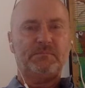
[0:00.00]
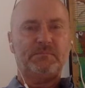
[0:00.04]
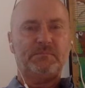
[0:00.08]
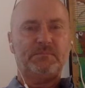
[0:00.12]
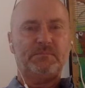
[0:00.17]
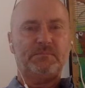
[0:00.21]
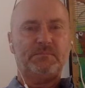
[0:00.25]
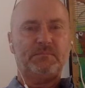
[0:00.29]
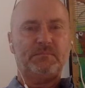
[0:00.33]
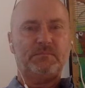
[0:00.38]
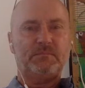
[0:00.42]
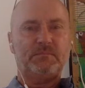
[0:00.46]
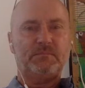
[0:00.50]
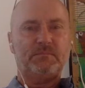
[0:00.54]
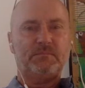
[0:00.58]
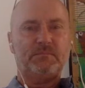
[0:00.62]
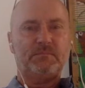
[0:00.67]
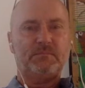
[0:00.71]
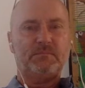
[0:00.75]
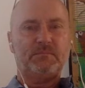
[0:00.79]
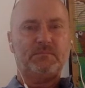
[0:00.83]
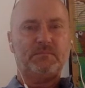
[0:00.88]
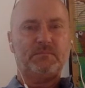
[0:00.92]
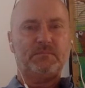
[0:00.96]

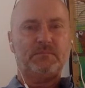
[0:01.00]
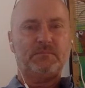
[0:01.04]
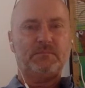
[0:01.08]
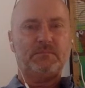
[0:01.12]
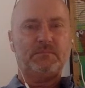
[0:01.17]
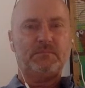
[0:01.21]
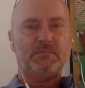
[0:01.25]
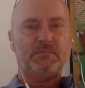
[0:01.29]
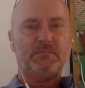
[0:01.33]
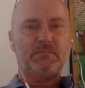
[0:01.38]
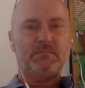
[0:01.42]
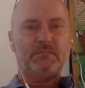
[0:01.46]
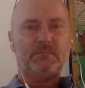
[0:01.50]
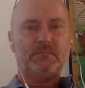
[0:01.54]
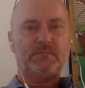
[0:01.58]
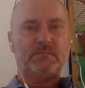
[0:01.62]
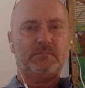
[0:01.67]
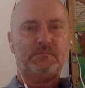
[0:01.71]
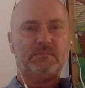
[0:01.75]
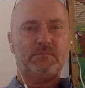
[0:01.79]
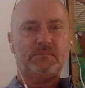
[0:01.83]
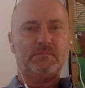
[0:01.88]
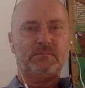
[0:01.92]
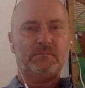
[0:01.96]

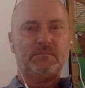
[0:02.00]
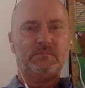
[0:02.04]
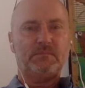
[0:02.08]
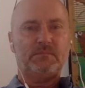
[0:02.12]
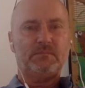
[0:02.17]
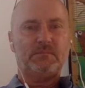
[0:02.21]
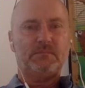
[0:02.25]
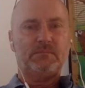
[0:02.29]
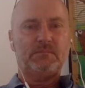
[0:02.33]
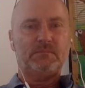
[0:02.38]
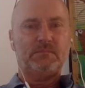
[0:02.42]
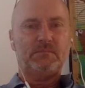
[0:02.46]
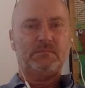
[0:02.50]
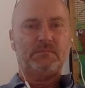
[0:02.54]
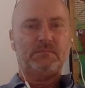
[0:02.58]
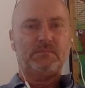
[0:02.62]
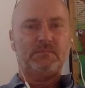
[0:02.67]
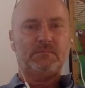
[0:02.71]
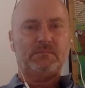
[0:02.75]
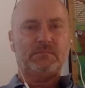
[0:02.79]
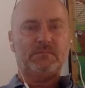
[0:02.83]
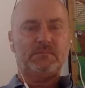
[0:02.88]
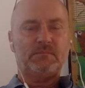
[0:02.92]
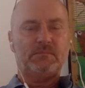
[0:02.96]

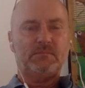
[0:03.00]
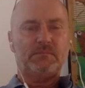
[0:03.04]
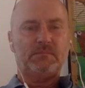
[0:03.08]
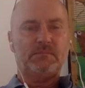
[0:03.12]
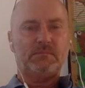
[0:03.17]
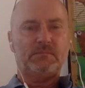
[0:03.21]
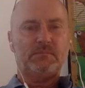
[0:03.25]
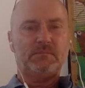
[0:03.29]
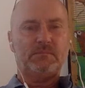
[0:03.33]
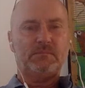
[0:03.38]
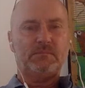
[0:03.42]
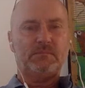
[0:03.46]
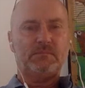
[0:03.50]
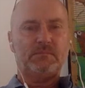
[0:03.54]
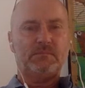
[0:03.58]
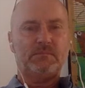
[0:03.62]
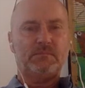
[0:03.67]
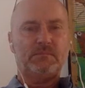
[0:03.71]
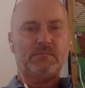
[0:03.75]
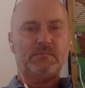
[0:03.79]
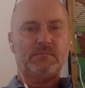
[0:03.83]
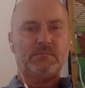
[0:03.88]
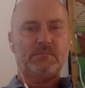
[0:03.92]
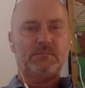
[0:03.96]

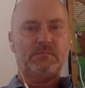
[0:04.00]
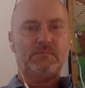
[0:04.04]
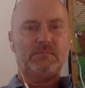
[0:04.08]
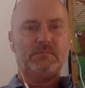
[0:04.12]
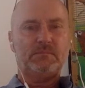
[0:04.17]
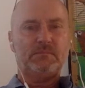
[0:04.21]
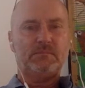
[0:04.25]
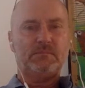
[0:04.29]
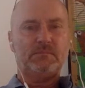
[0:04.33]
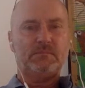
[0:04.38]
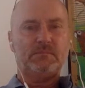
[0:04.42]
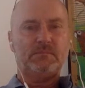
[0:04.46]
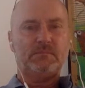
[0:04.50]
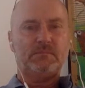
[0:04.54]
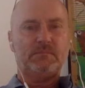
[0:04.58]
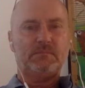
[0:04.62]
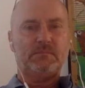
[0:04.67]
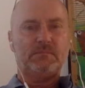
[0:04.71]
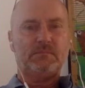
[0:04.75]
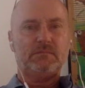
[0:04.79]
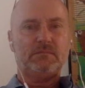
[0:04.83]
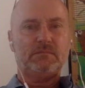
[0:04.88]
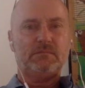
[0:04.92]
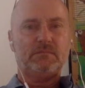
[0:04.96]

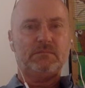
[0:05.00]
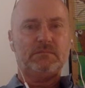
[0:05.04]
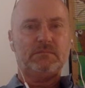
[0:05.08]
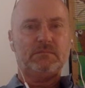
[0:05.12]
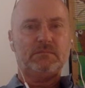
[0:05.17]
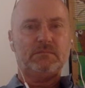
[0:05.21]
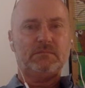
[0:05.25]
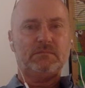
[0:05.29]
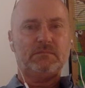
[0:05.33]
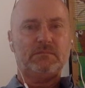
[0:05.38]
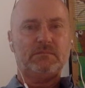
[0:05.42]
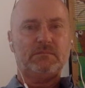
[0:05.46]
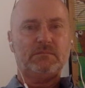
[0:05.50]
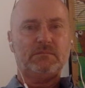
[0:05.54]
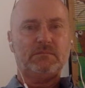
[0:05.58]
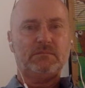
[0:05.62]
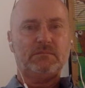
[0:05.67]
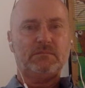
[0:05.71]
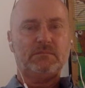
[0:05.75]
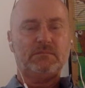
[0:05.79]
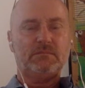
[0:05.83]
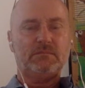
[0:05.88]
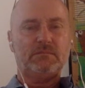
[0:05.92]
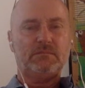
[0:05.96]

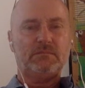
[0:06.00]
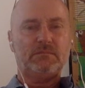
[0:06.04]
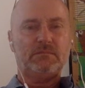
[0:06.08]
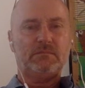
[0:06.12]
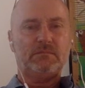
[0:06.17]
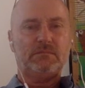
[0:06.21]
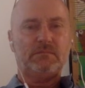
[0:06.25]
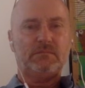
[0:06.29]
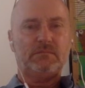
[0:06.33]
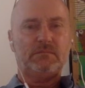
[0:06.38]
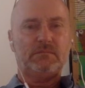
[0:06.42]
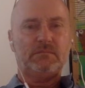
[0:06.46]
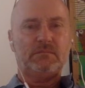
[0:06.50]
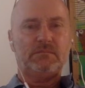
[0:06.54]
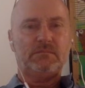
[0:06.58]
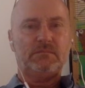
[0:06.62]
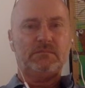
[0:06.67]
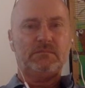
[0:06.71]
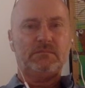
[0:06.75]
(silent)